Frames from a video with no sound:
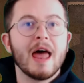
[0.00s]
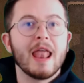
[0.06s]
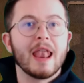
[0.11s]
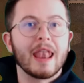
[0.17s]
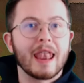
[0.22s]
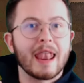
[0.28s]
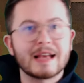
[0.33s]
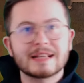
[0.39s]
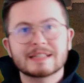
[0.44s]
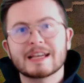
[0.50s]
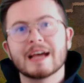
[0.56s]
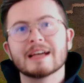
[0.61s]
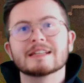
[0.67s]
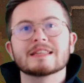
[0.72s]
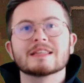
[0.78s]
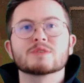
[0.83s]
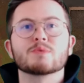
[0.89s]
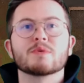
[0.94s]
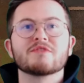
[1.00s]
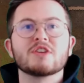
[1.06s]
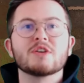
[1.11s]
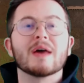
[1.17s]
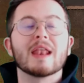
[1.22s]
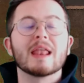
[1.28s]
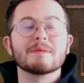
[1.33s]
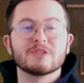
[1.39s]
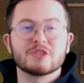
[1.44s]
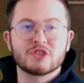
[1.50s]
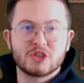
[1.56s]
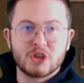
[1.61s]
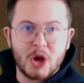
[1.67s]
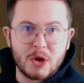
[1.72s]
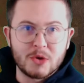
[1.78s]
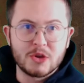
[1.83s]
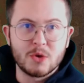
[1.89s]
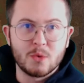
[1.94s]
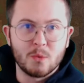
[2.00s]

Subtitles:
Let's get into this review and let me show you